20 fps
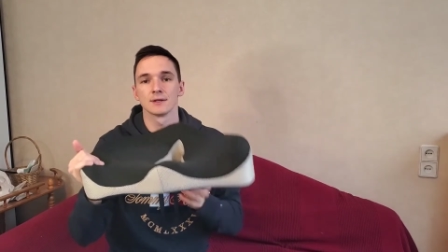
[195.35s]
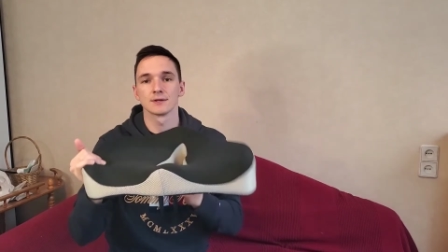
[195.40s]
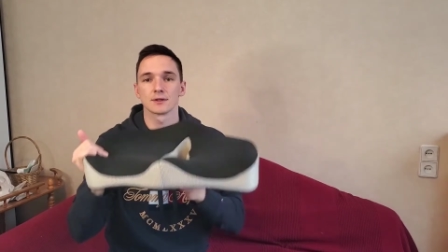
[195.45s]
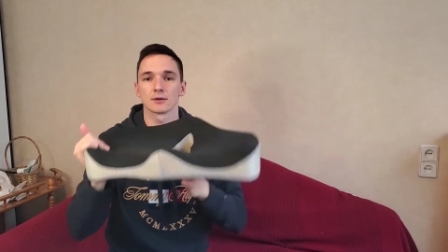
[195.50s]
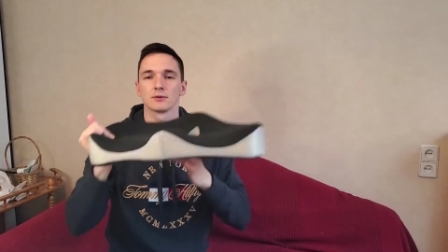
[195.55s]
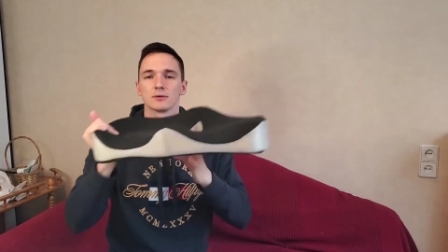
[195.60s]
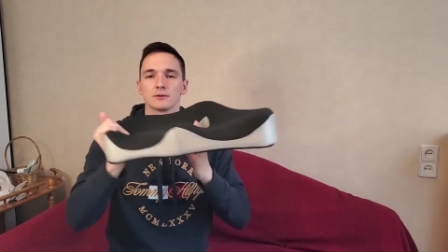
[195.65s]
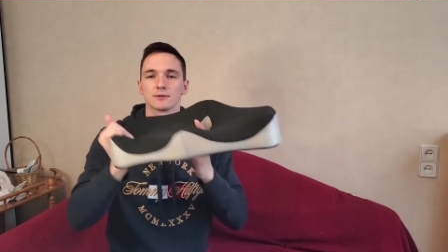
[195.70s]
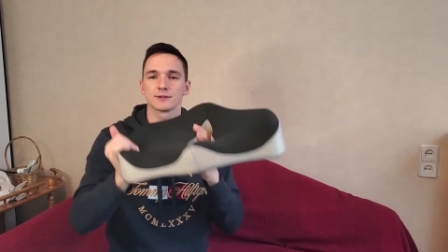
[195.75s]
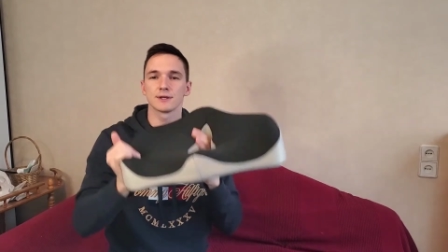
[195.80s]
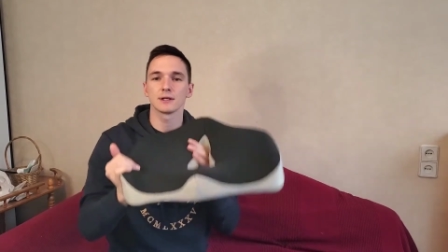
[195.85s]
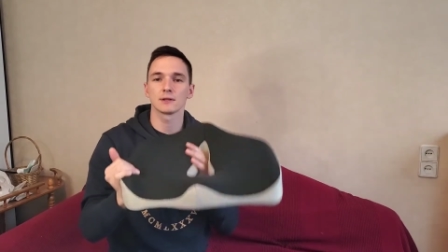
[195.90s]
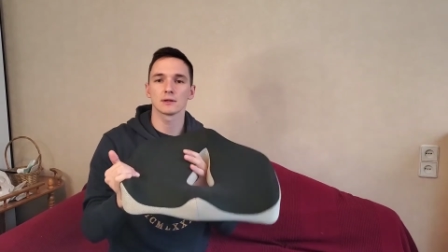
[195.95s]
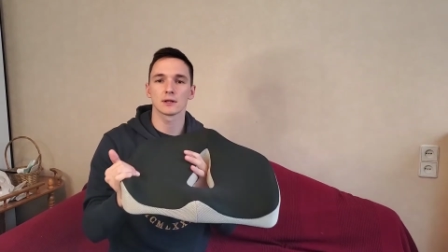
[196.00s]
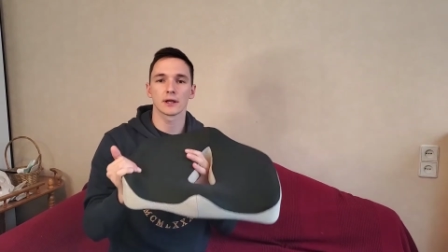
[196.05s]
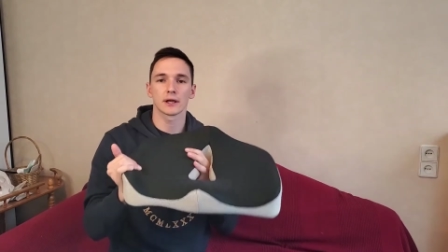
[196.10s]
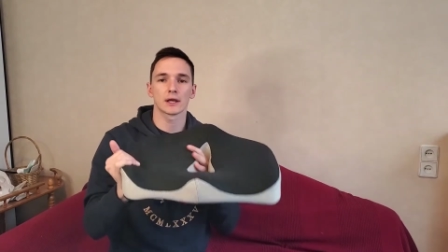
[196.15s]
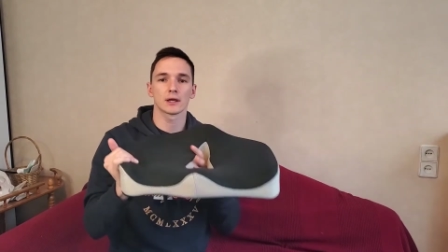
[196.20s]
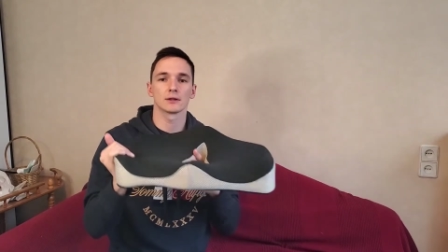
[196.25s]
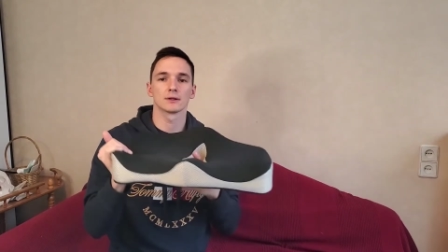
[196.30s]
So you're sitting
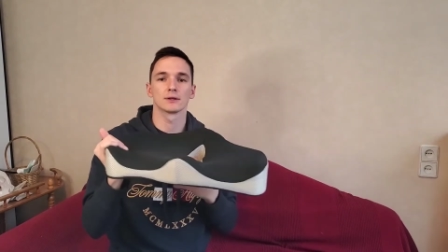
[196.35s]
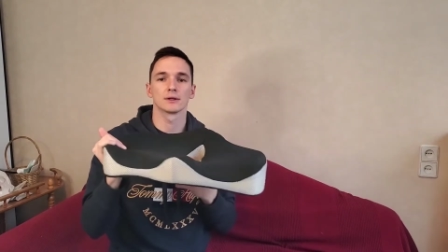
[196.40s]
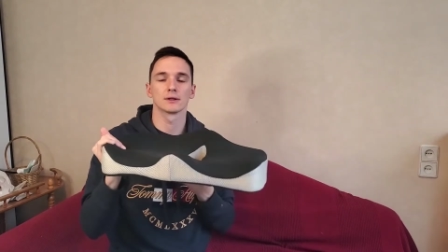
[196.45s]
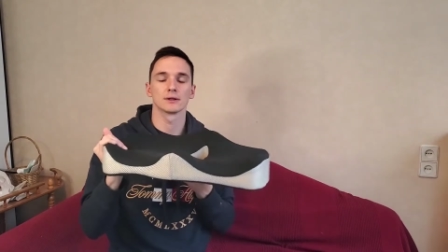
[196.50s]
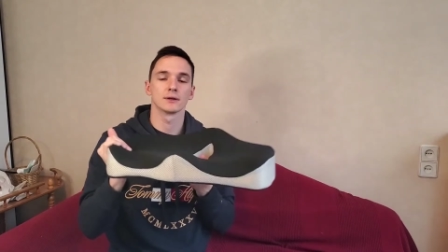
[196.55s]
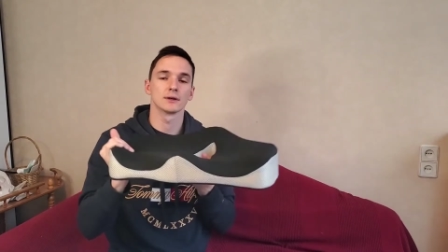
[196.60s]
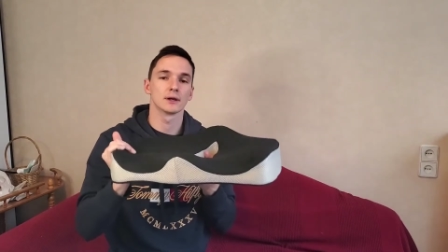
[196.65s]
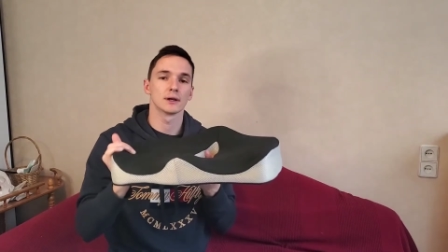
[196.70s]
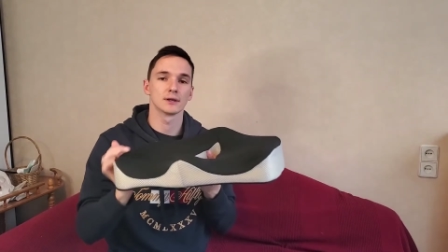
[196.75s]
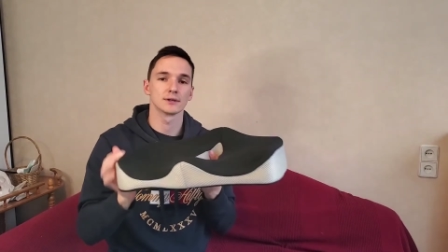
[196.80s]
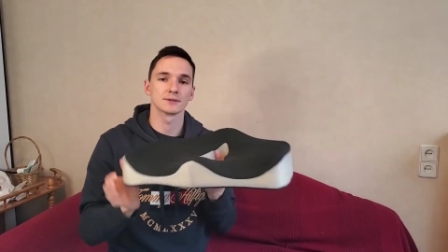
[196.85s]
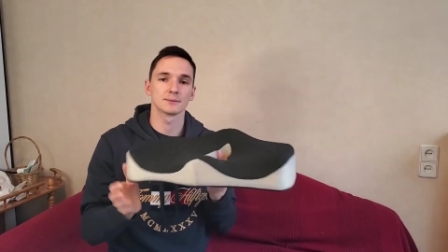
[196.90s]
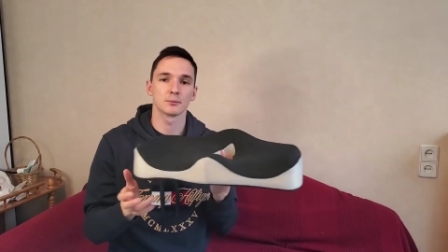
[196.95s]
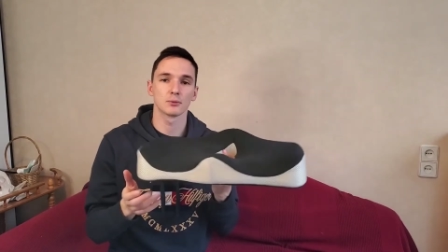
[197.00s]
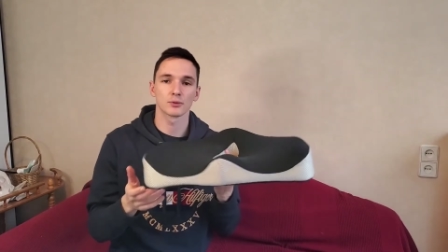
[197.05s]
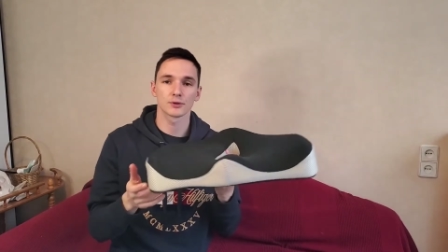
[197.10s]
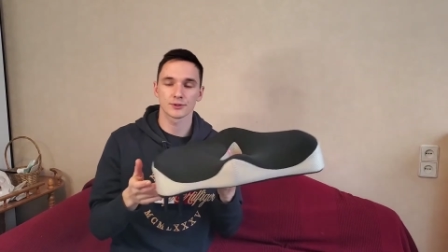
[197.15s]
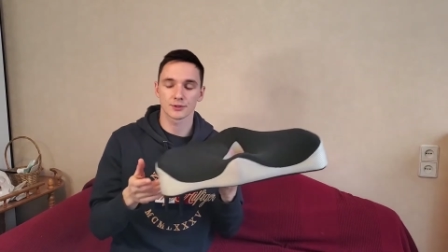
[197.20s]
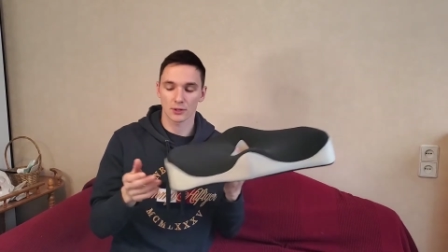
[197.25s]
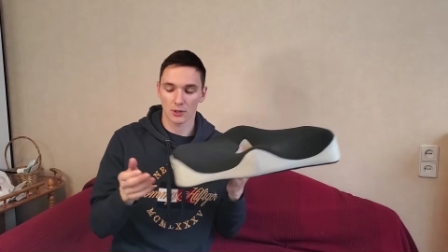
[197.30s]
like in a, a
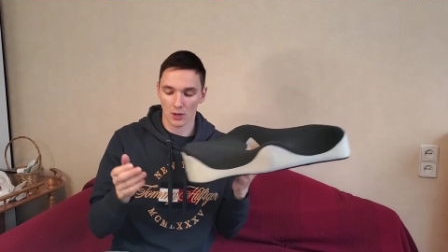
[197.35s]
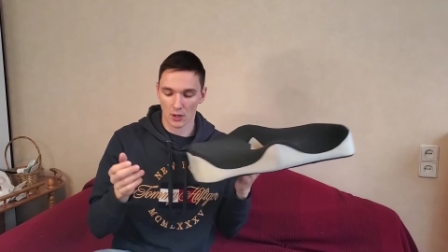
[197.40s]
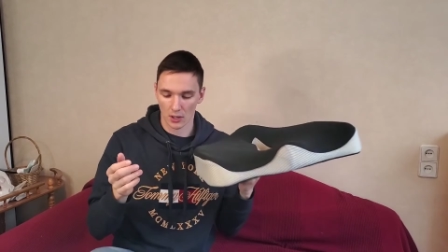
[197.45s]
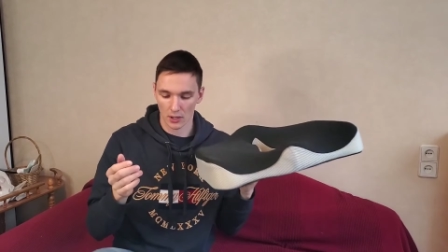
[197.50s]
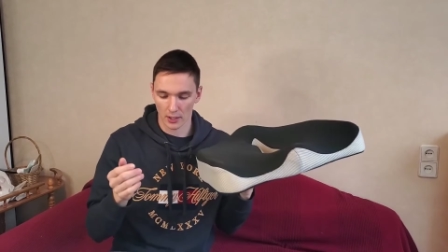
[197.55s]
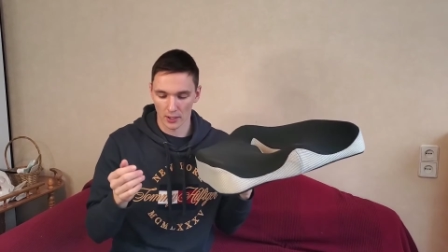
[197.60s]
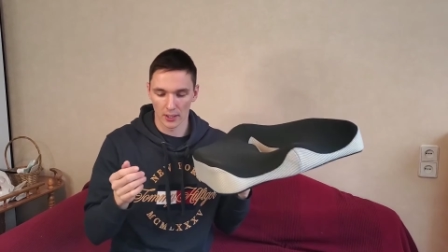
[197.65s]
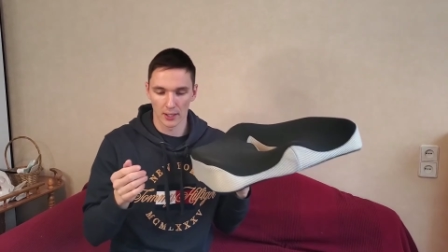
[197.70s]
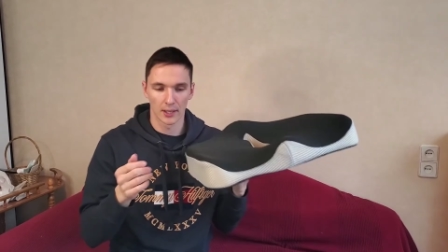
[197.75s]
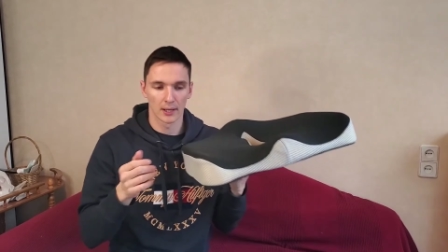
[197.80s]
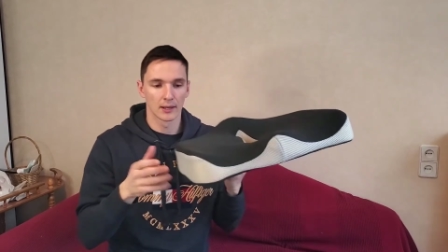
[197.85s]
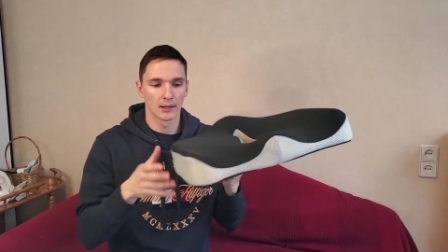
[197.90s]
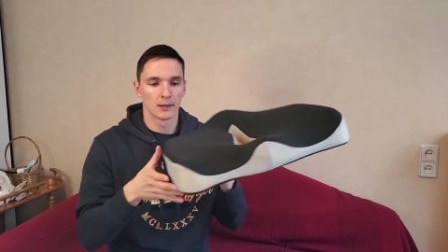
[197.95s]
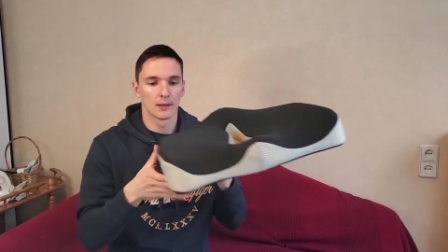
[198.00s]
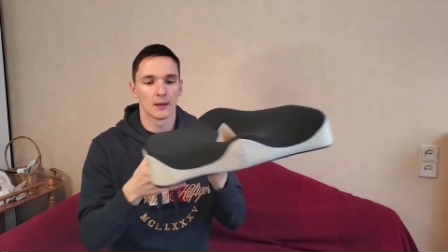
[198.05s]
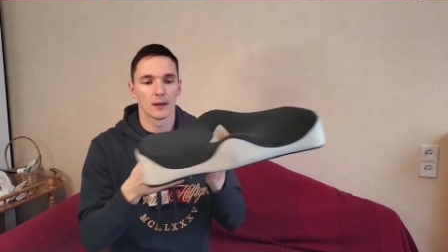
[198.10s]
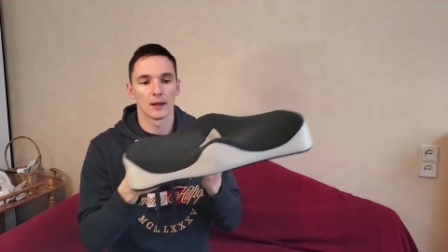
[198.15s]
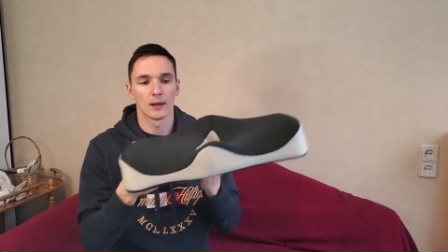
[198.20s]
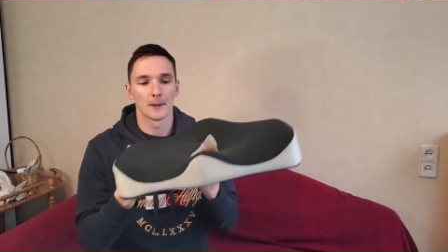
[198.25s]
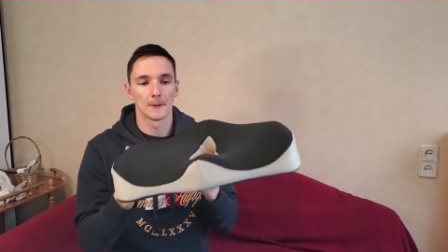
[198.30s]
sports car
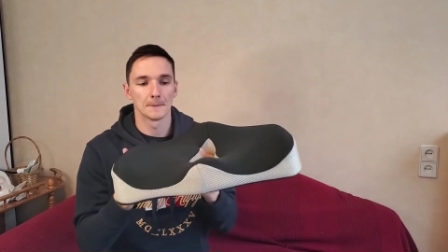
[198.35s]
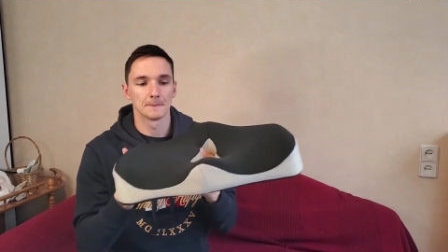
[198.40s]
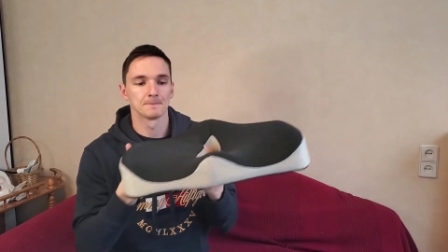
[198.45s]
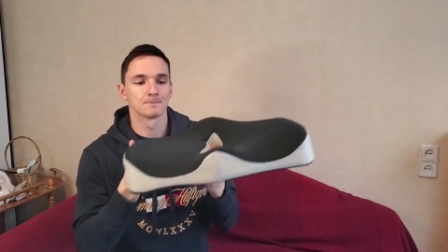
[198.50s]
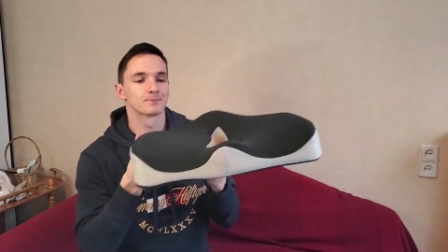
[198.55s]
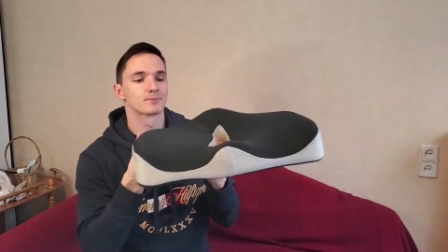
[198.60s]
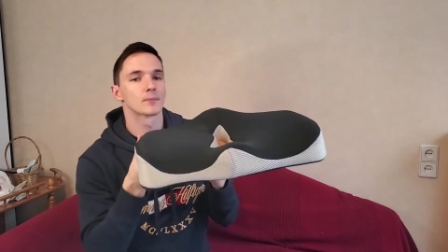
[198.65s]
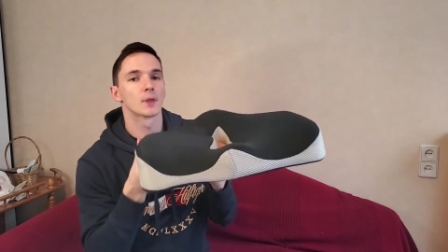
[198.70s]
um,